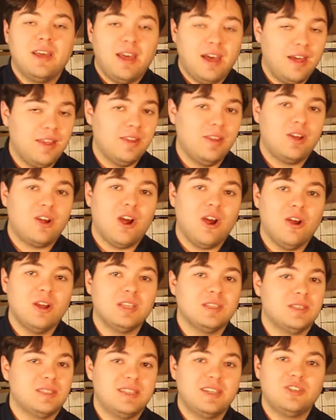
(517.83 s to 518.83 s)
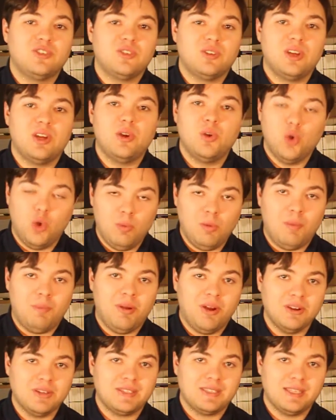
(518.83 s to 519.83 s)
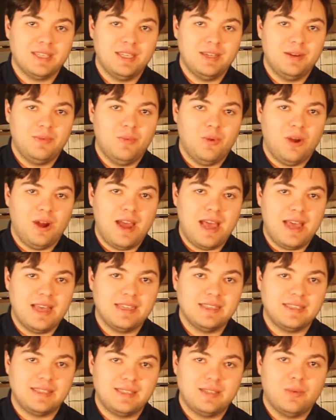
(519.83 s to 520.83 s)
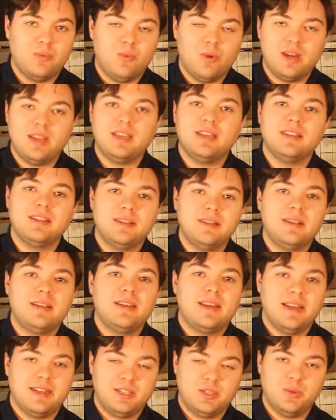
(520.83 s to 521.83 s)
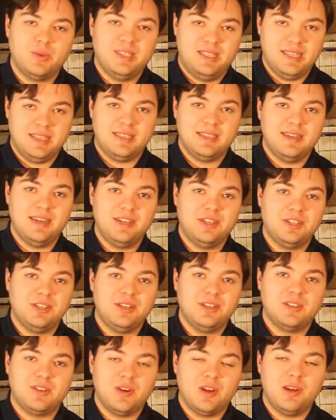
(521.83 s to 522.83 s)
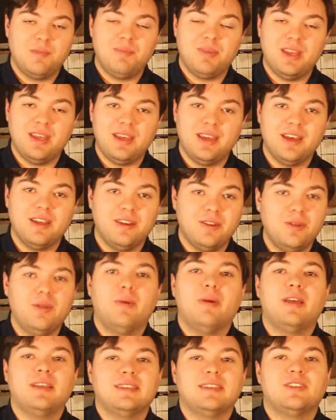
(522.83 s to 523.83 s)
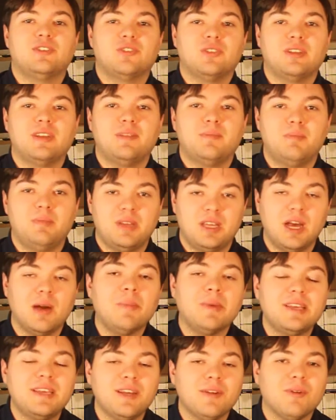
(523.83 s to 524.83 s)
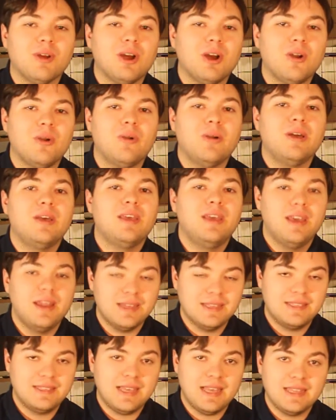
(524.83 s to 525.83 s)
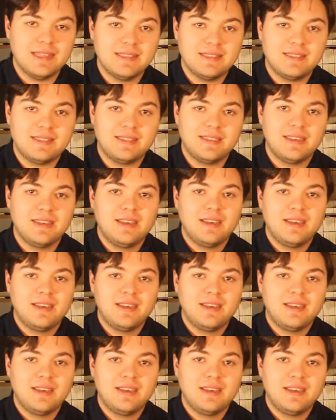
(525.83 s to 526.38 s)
In the car, he's essentially a normal person, whereas when he gets to his destination, he's going to be essentially become a hero, in a sense.